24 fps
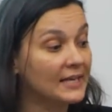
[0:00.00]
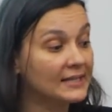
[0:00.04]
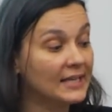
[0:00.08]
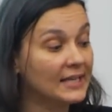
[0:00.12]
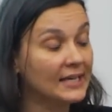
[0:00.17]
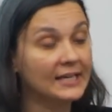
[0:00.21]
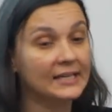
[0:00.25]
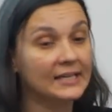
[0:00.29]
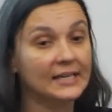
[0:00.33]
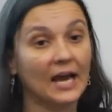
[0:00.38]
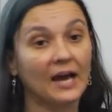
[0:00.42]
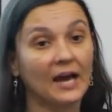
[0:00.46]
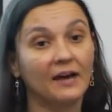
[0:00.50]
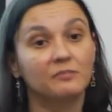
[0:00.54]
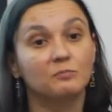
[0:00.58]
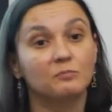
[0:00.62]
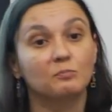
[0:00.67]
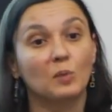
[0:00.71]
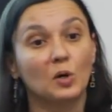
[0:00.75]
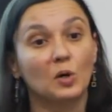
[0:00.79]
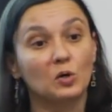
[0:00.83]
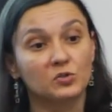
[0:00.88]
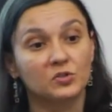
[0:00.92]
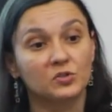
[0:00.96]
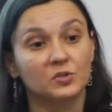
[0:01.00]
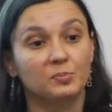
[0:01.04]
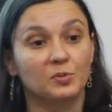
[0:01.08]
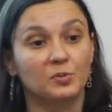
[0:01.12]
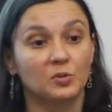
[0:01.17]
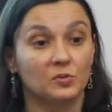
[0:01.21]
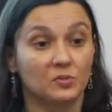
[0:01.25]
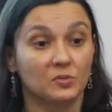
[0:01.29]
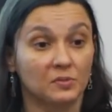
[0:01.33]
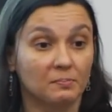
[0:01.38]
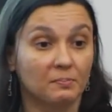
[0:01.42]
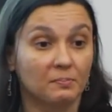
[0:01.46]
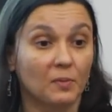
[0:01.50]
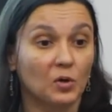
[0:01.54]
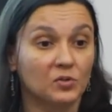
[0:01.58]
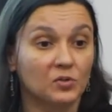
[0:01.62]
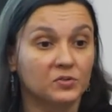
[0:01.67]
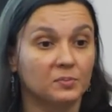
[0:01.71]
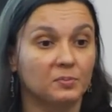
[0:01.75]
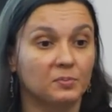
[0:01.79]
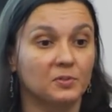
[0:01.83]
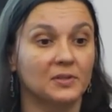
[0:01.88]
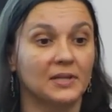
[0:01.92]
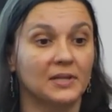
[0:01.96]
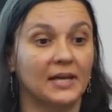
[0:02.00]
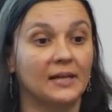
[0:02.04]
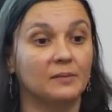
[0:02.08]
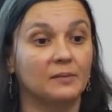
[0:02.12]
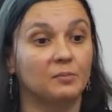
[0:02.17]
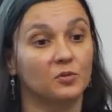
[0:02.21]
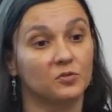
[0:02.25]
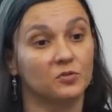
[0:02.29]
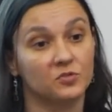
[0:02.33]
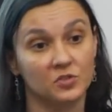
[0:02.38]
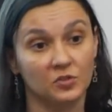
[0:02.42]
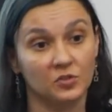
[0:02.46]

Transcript: and they can have multiple labels.